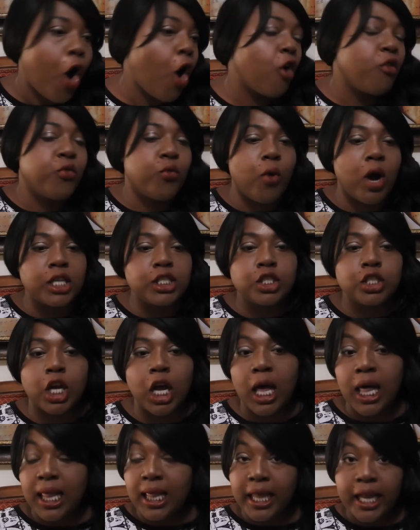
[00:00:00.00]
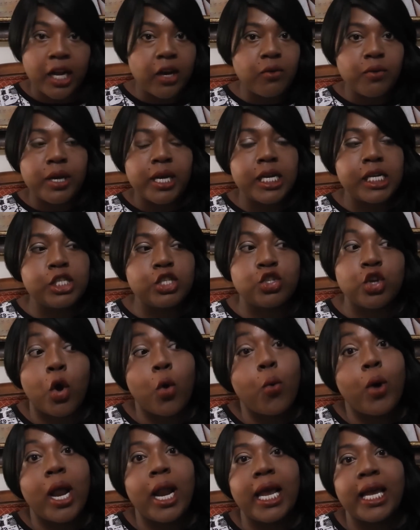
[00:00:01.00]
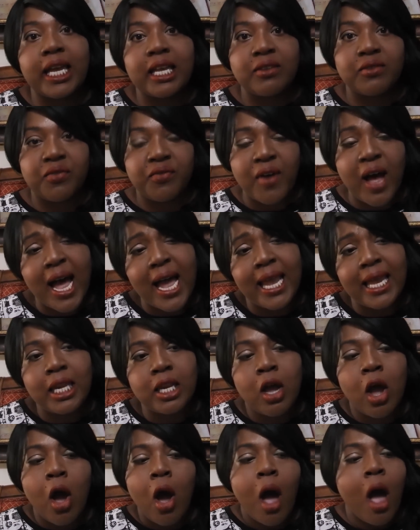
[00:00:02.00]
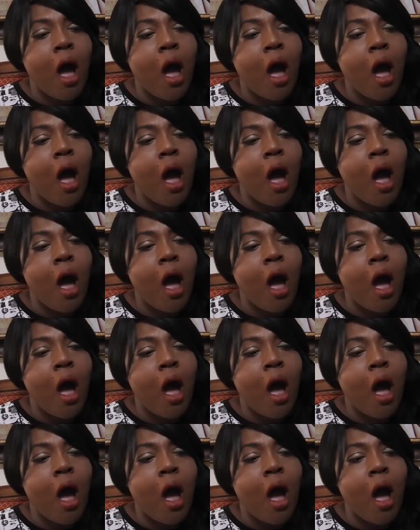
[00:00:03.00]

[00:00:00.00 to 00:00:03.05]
of what's on clearance or what I can find,